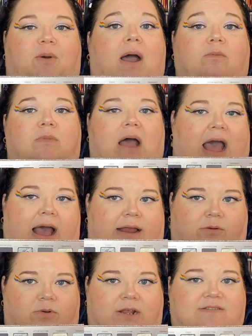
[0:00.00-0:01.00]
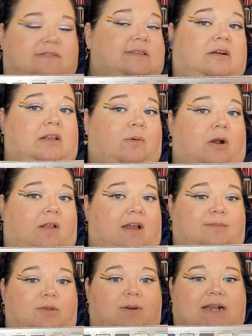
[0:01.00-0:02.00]
I, I don't necessarily wear a lot
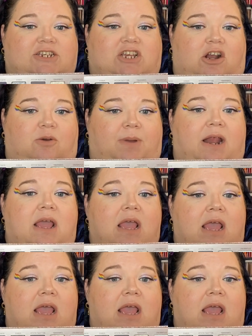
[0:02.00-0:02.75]
of blue eyeshadow, but